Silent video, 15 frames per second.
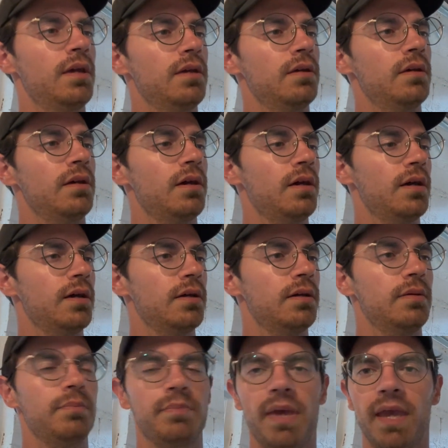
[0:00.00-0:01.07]

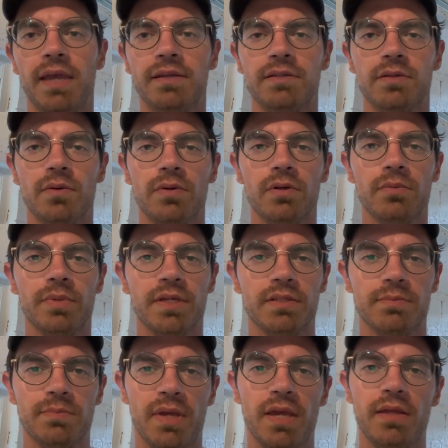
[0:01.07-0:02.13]
oil-based
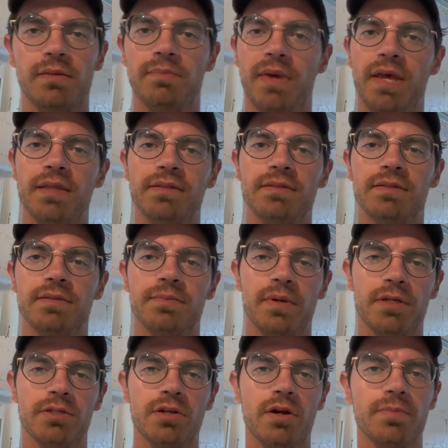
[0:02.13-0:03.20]
paint pens by
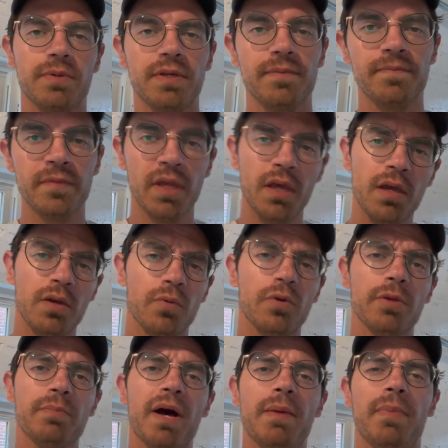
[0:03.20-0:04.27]
Sharpie. Really
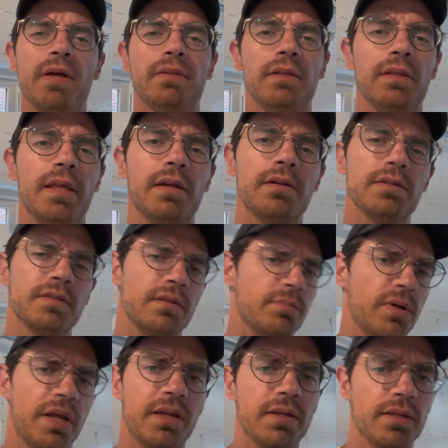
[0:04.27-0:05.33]
pop out the letters, the
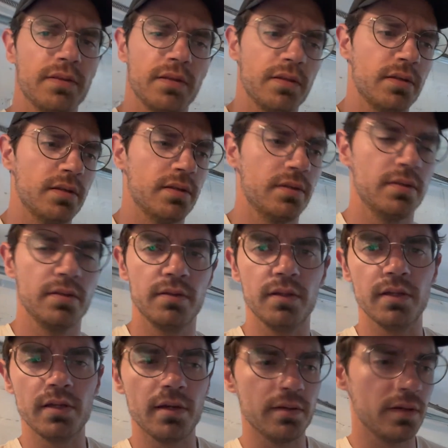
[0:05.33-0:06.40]
branding,
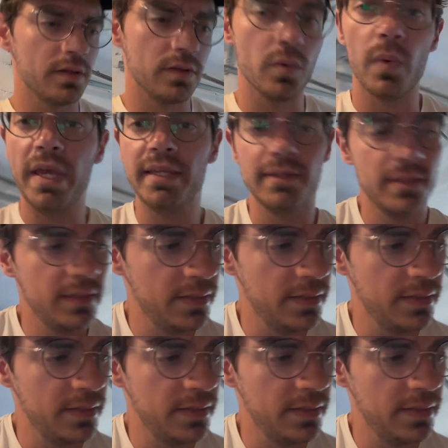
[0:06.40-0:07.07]
the weight.